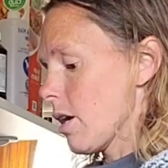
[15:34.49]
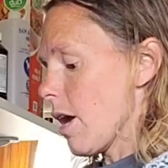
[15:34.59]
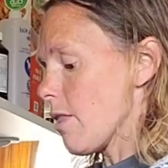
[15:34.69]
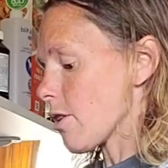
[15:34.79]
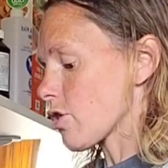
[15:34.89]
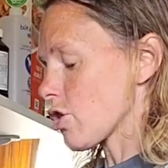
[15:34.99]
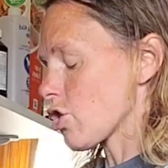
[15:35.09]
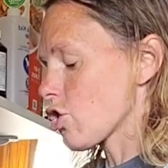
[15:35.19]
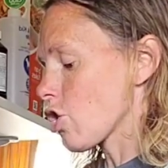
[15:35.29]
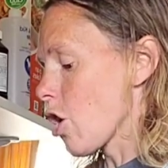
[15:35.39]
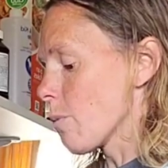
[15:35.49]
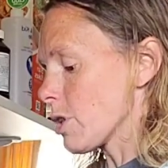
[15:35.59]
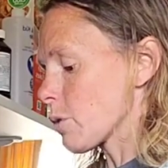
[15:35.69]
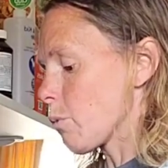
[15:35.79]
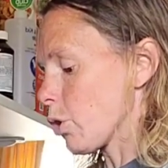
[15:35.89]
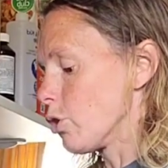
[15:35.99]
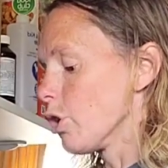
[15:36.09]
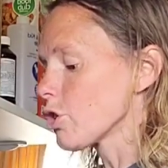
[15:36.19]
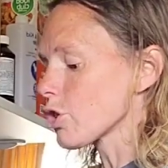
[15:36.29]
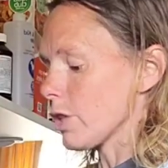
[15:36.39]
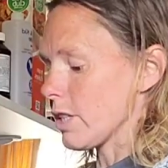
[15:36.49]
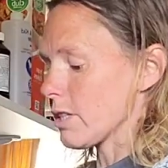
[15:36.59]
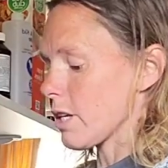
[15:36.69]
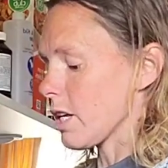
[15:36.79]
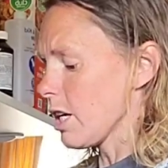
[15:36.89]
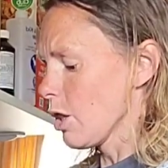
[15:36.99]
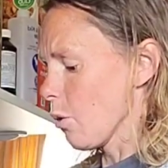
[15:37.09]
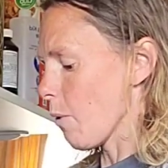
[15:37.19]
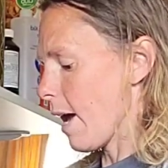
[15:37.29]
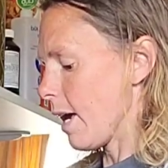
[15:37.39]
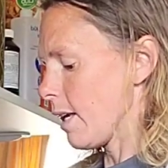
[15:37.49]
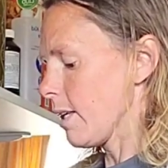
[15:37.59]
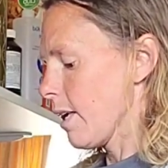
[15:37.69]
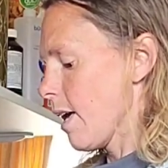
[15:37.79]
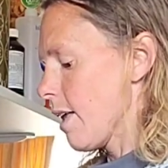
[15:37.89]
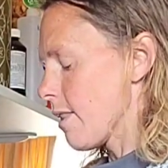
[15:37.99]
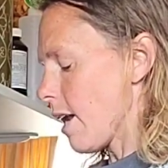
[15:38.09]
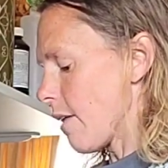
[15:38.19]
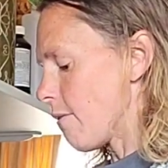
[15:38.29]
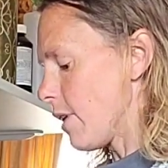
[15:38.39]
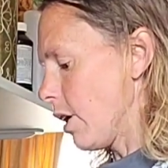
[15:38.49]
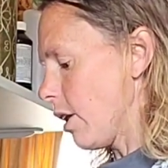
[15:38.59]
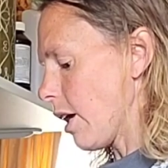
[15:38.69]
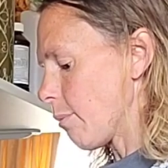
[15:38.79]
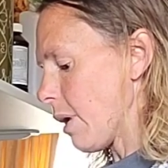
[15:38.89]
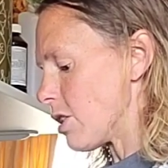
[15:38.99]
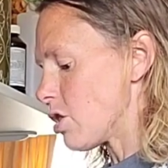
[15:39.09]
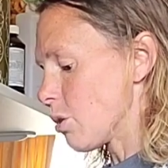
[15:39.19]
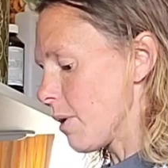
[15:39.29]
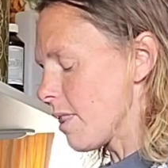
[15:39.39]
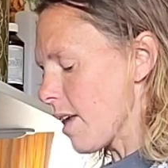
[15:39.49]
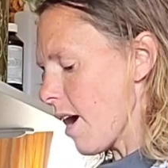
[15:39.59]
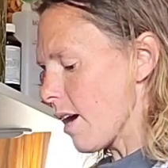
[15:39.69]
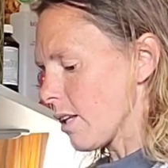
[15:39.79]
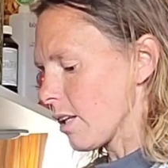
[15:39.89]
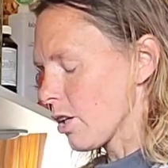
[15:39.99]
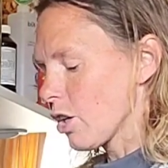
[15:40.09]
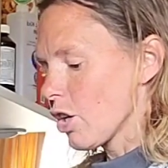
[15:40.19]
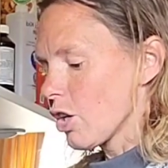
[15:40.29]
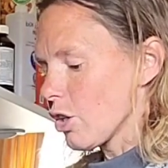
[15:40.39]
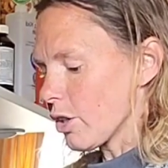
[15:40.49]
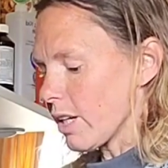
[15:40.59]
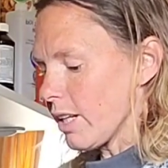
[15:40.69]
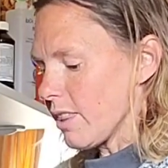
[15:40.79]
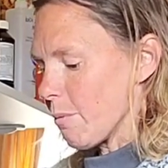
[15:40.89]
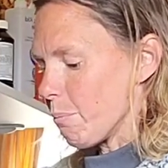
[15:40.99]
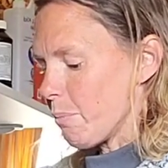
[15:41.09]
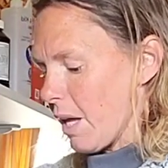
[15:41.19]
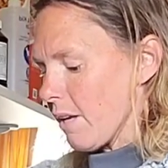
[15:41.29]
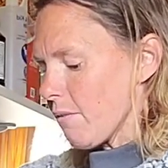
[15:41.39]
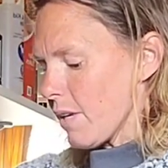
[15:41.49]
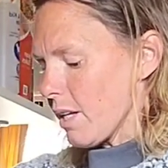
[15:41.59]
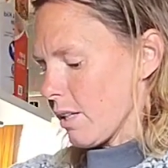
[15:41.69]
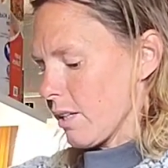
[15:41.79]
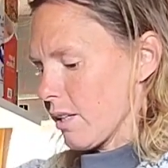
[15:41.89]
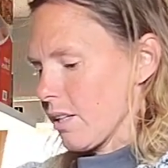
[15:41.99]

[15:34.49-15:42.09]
And there's just so much more nutrients in the whey that I feel like by doing that, you're getting the benefit